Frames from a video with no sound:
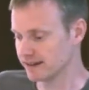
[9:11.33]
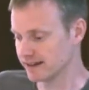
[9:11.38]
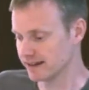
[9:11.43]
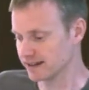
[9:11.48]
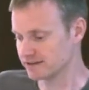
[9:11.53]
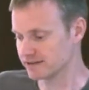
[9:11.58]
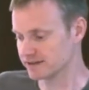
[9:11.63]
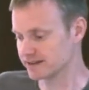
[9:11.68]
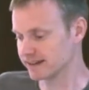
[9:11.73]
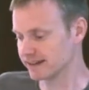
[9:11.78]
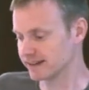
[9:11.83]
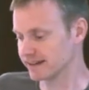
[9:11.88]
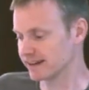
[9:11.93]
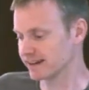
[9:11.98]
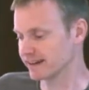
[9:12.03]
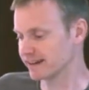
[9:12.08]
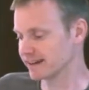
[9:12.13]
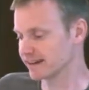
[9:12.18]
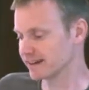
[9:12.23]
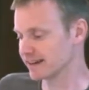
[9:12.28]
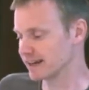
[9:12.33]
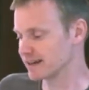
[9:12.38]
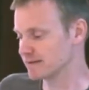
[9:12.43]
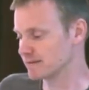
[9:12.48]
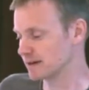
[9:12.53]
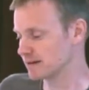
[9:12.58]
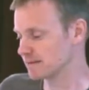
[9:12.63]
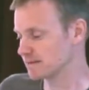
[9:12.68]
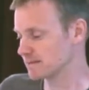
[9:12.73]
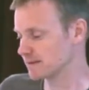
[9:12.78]
Interestingly, it
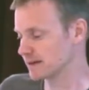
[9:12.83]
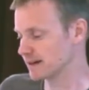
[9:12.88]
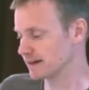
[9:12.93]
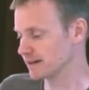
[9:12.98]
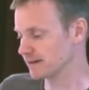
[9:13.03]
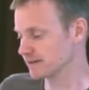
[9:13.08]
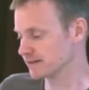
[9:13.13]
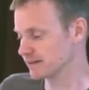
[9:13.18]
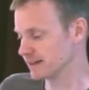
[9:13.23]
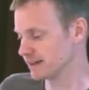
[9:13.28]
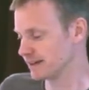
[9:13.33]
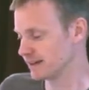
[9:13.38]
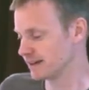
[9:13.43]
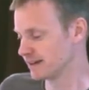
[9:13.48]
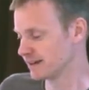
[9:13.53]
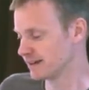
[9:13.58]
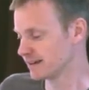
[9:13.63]
came up on the